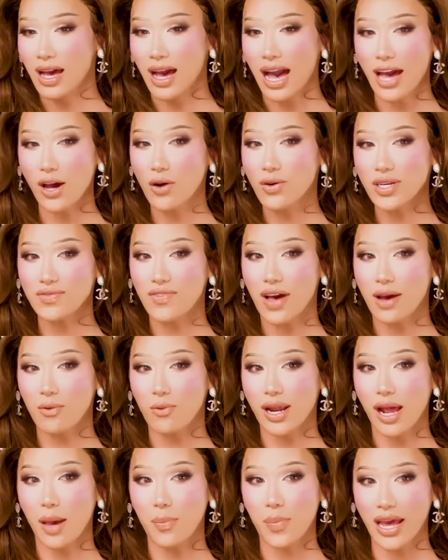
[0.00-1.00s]
I always find
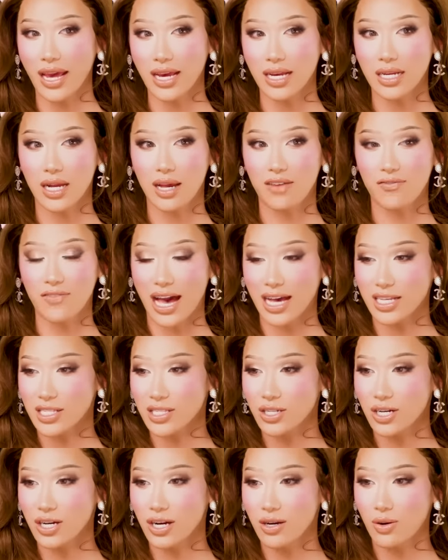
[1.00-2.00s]
when I paint
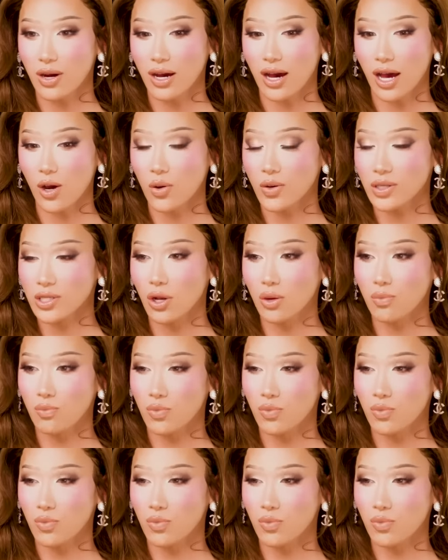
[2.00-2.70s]
faster, I always look